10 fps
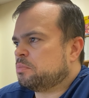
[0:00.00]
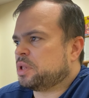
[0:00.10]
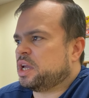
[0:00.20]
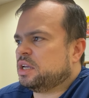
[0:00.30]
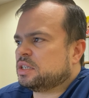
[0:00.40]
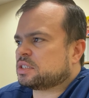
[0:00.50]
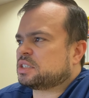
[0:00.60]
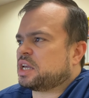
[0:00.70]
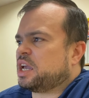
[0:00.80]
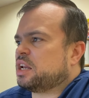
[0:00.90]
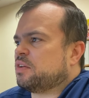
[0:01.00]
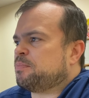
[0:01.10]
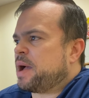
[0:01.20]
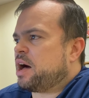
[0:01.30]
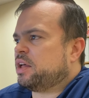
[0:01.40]
Blank is a state
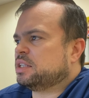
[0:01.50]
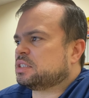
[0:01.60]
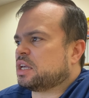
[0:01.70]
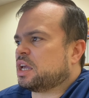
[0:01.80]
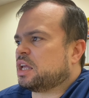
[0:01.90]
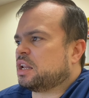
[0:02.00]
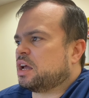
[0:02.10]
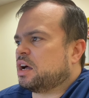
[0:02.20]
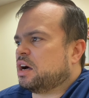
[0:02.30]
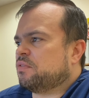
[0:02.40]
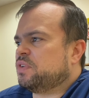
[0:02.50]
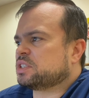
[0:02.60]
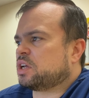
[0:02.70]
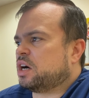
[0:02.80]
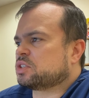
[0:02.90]
of balance in
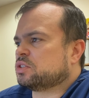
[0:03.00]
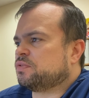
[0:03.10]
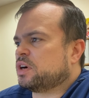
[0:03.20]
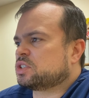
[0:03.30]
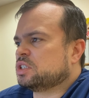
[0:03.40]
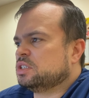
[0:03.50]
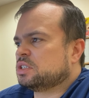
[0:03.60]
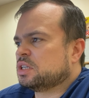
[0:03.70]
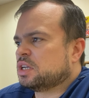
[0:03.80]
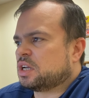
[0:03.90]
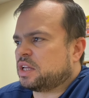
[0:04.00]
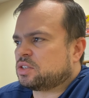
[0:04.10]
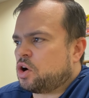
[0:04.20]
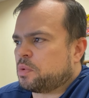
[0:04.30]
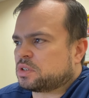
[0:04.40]
physiological functions, and
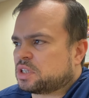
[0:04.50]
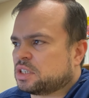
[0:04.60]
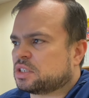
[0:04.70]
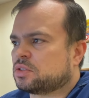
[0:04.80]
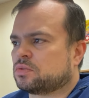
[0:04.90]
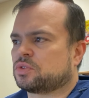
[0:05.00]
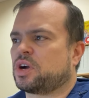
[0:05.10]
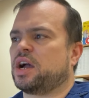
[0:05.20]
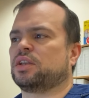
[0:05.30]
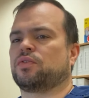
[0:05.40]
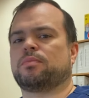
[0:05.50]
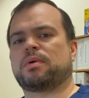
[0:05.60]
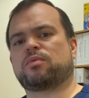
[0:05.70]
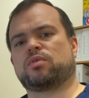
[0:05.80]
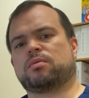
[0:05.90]
that's homeostasis. We're trying
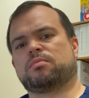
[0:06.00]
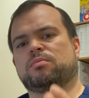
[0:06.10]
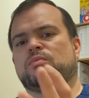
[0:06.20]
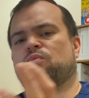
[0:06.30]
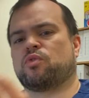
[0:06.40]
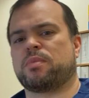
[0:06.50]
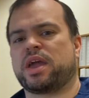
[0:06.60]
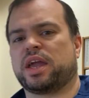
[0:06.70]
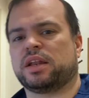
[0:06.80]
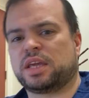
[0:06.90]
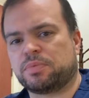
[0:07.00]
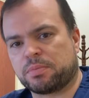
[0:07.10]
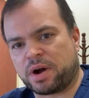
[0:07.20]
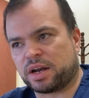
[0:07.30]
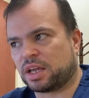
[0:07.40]
to keep the
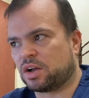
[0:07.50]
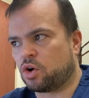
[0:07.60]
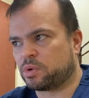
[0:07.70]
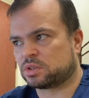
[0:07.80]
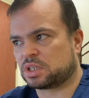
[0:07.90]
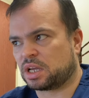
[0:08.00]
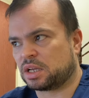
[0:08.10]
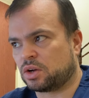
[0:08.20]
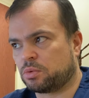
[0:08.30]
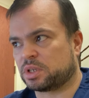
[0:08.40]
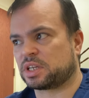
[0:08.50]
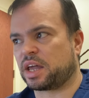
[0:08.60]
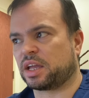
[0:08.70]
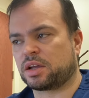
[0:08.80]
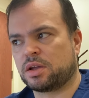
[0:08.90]
body in a
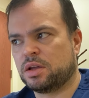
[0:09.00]
homeostatic